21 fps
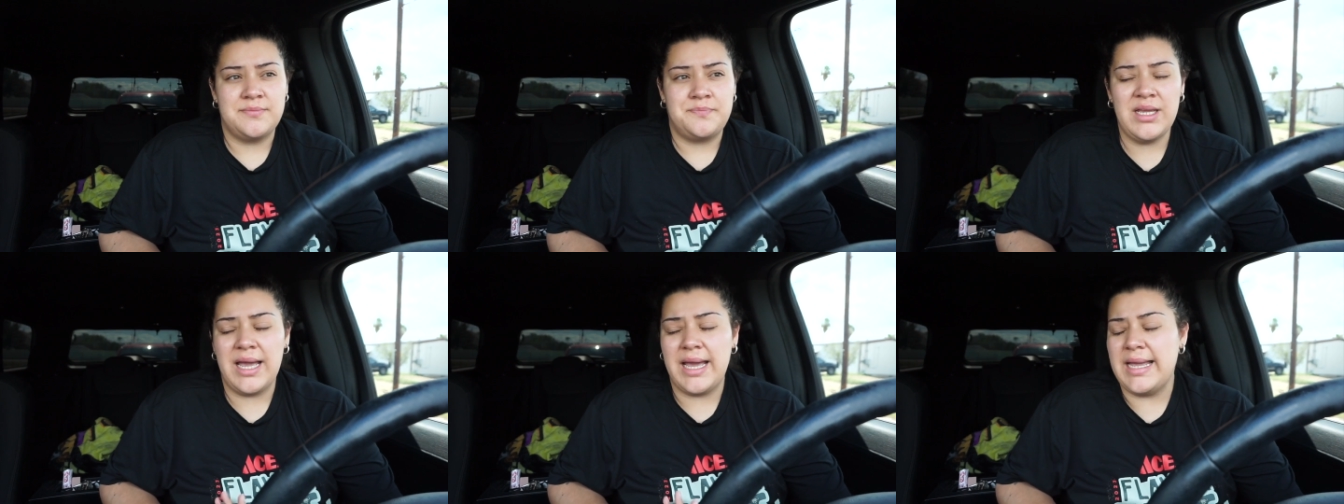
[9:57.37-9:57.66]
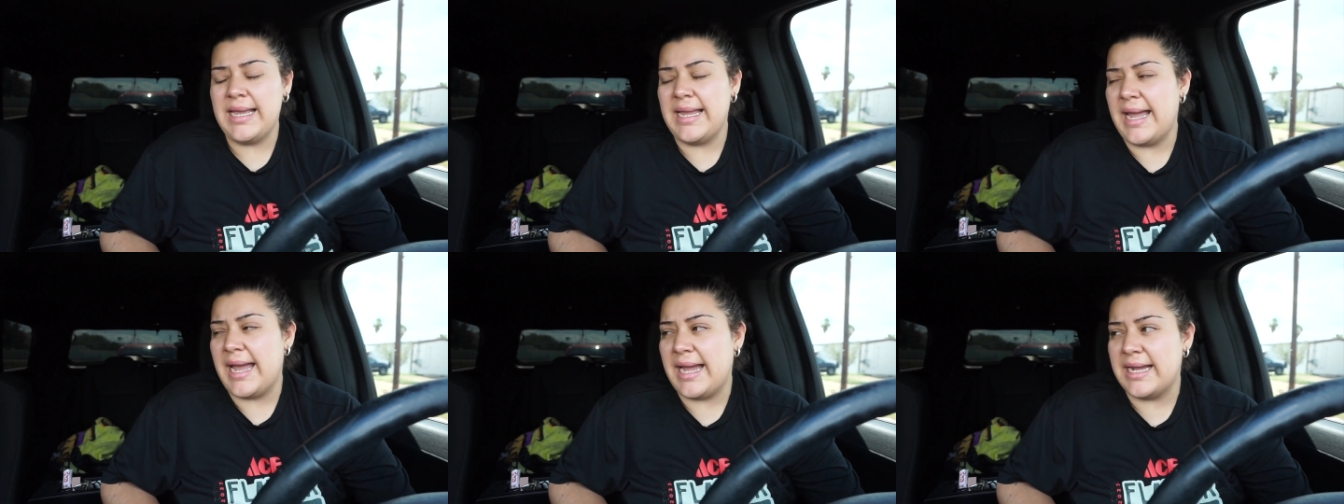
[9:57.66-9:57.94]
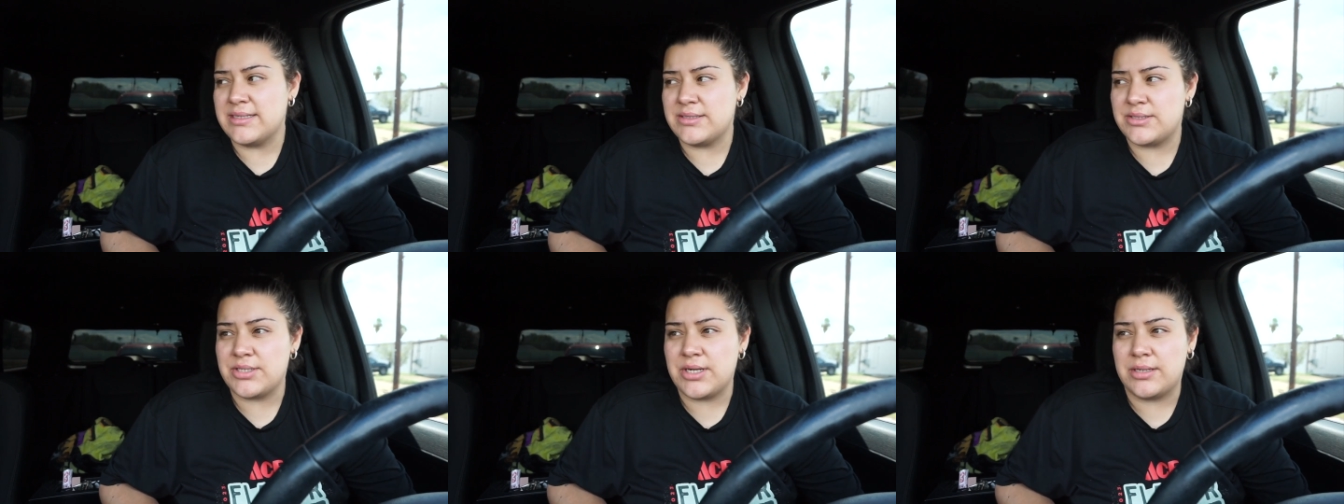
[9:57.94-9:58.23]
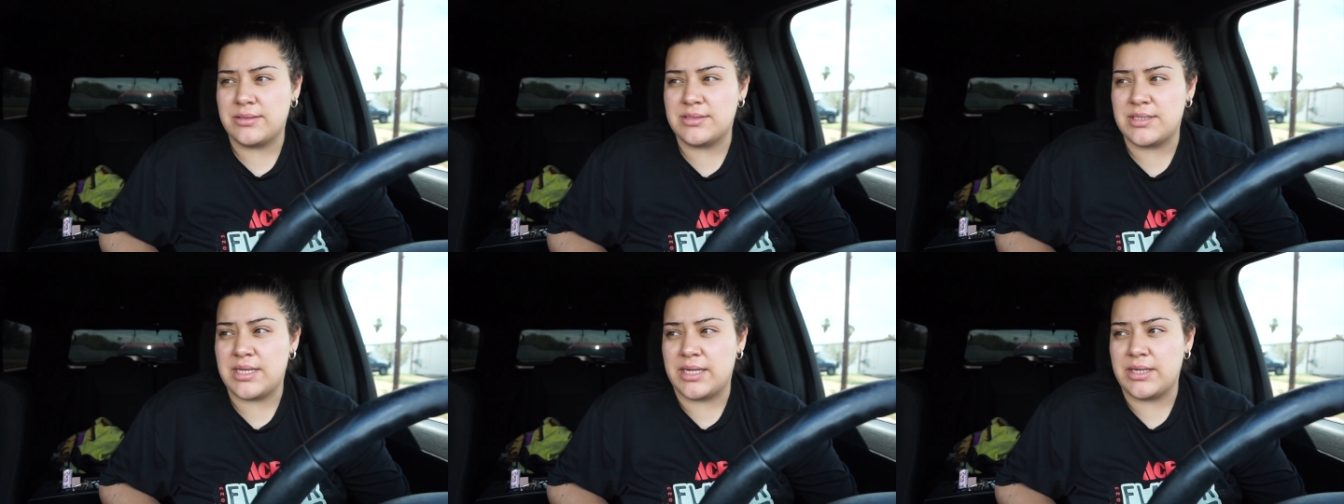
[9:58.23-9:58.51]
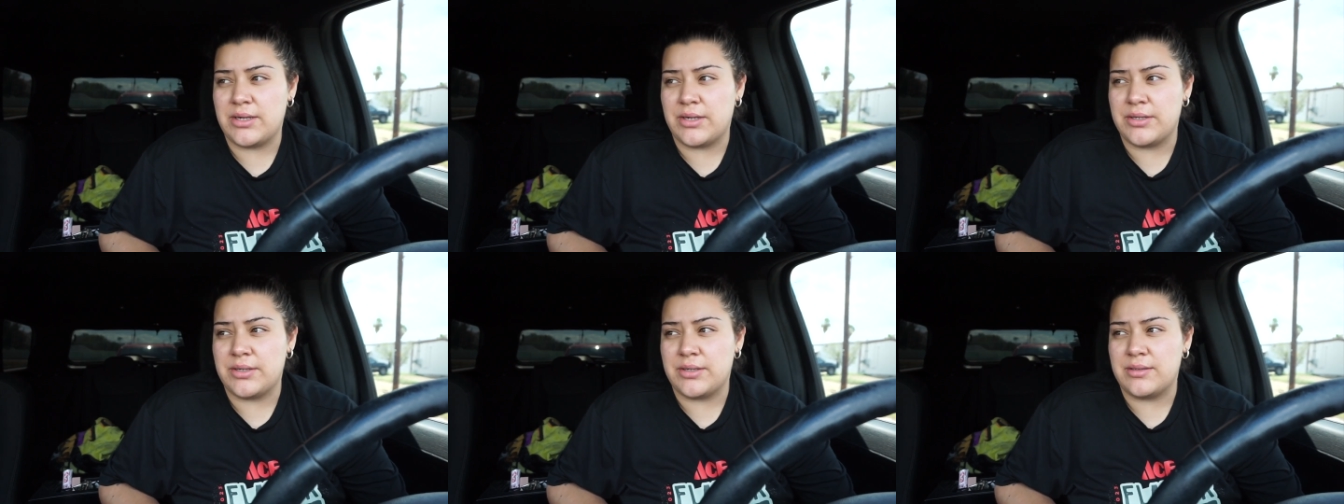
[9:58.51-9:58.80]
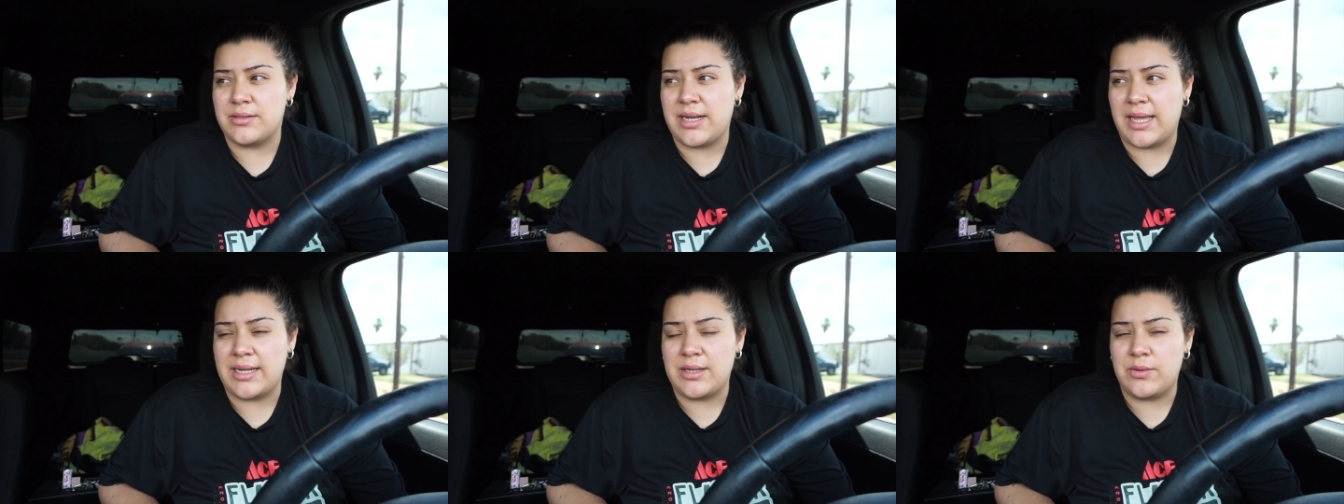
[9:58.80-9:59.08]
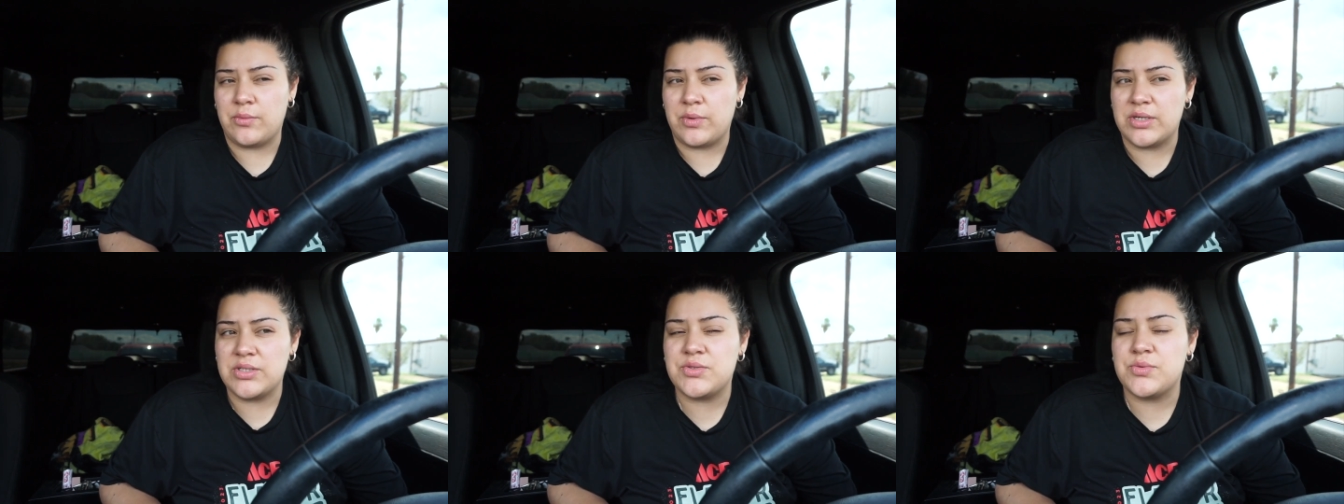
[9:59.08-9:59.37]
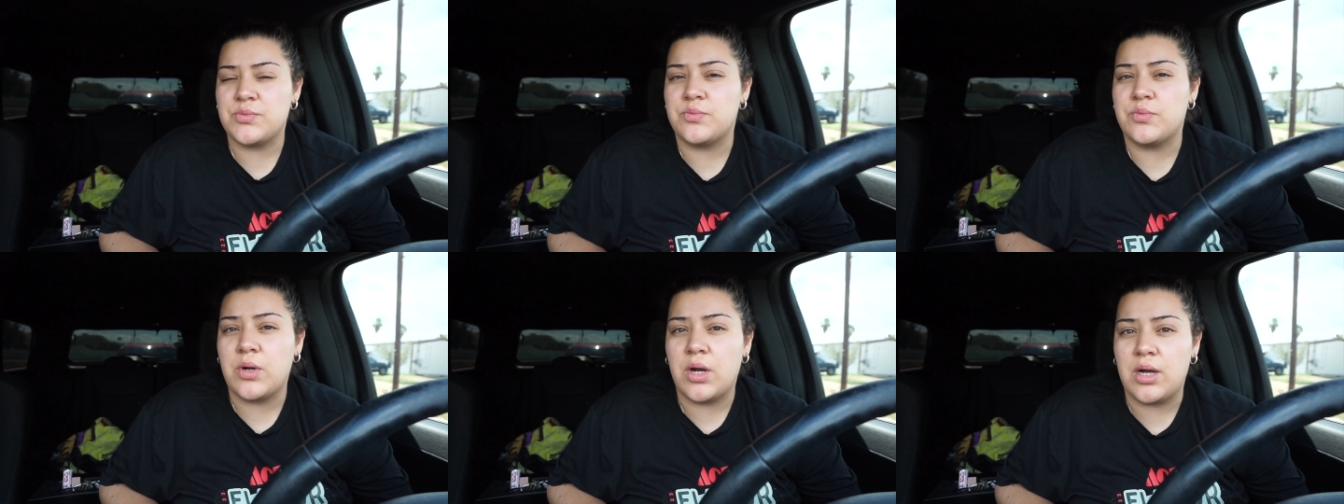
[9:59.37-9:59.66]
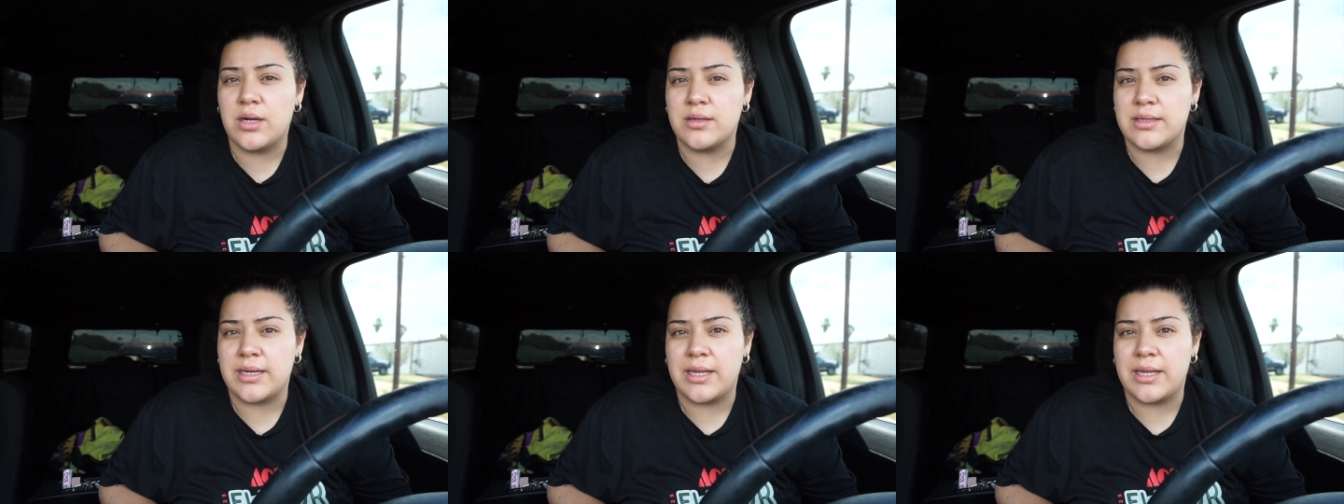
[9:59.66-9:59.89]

I asked her, I was like, what's wrong?